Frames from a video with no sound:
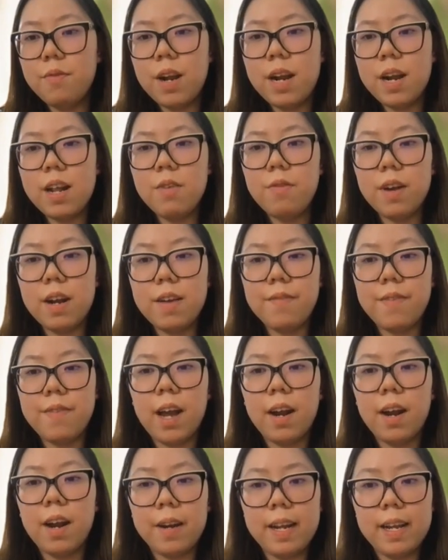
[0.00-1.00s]
really, really
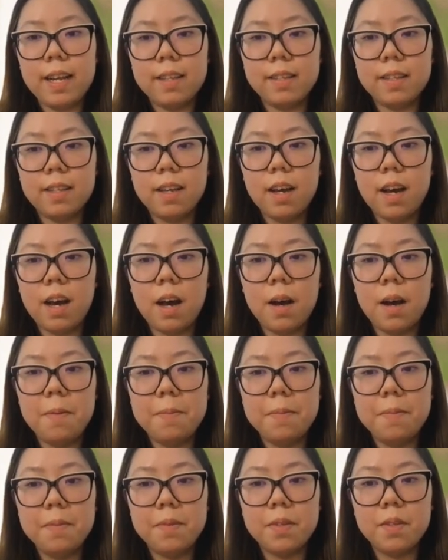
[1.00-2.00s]
varies.
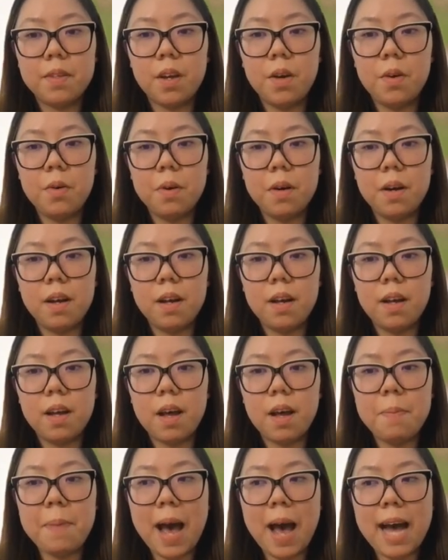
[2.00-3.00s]
So
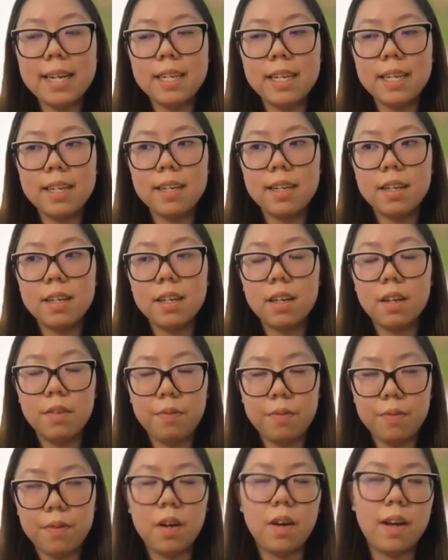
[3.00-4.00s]
a patent,
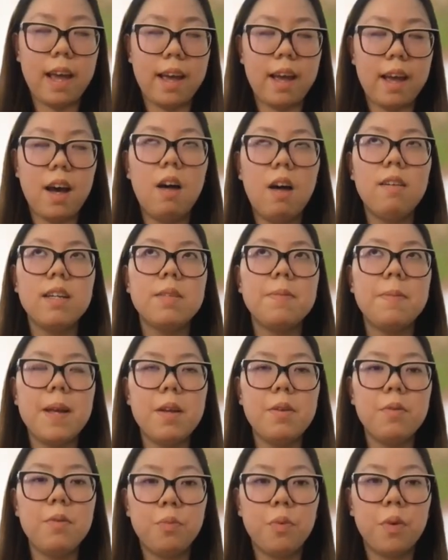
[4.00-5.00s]
okay, I'll
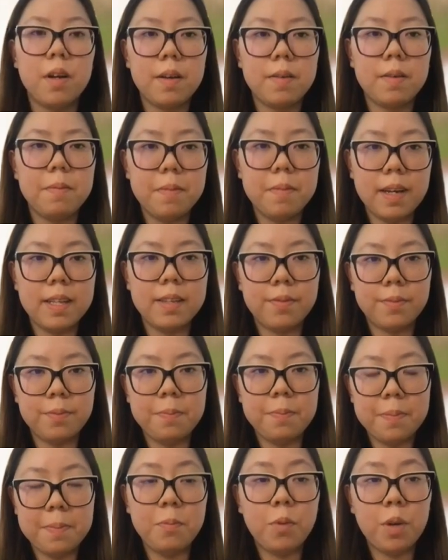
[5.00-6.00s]
explain what it is,
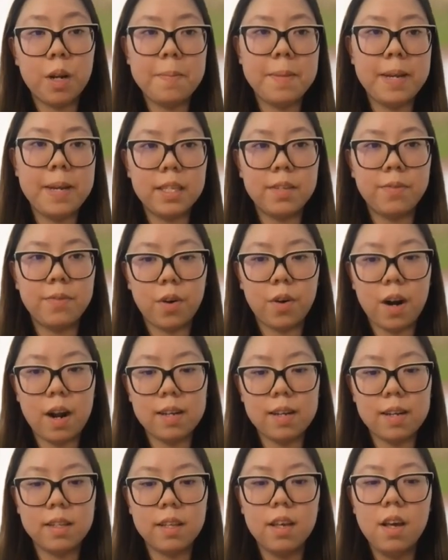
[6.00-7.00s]
what it means for
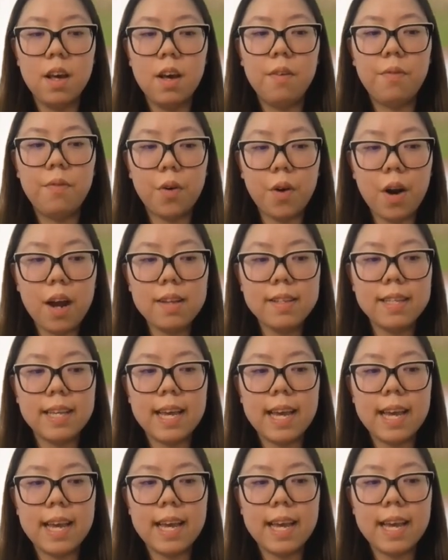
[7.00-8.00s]
us. For us,
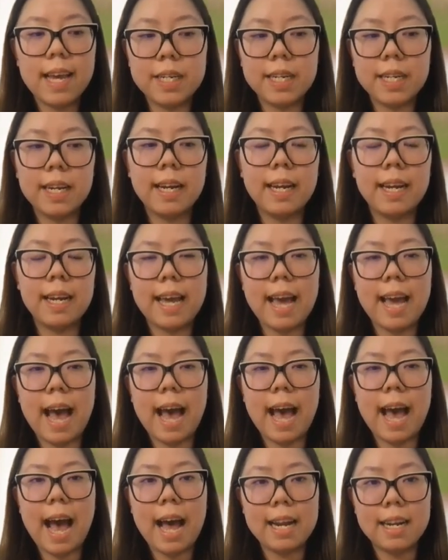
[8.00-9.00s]
it is
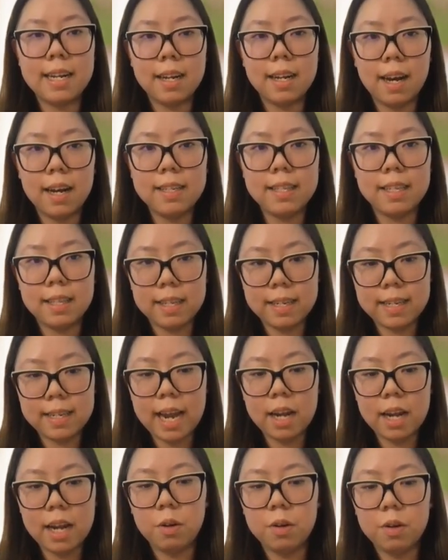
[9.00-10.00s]
critically analyzing the
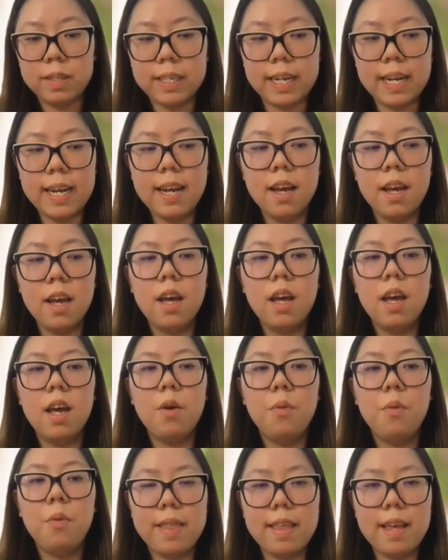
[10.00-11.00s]
technology
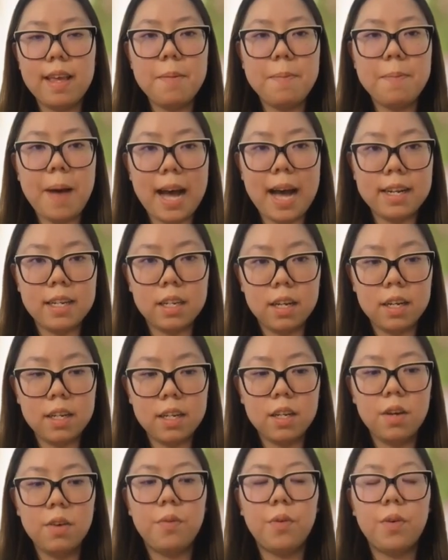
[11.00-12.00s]
within a
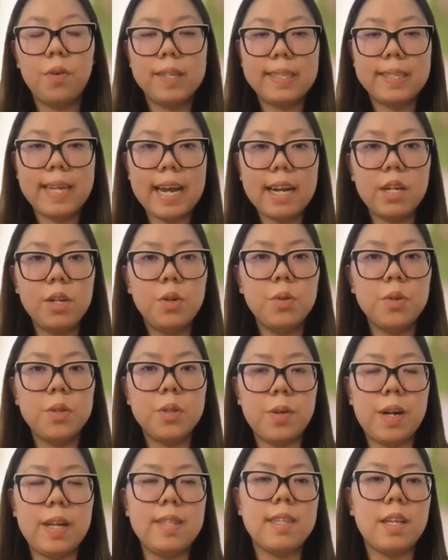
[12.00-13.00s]
patent for its technical
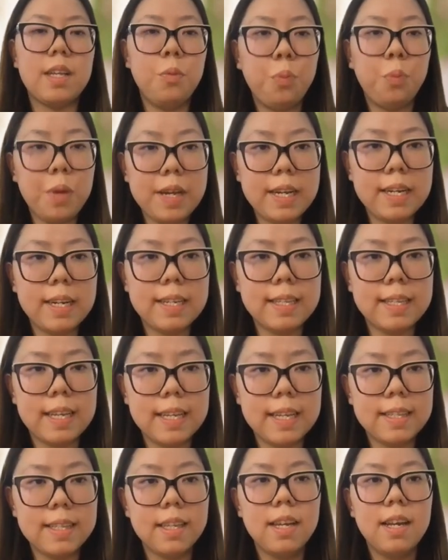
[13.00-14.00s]
strengths and
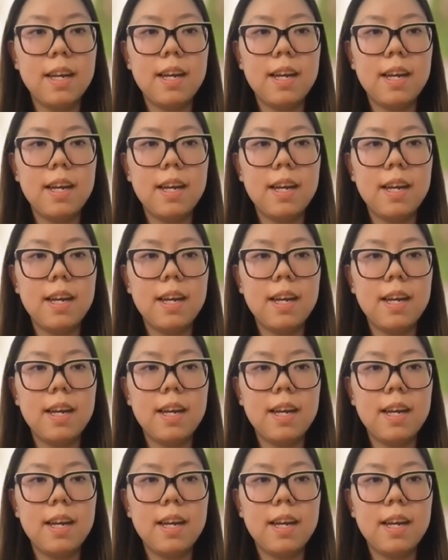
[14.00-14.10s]
weaknesses,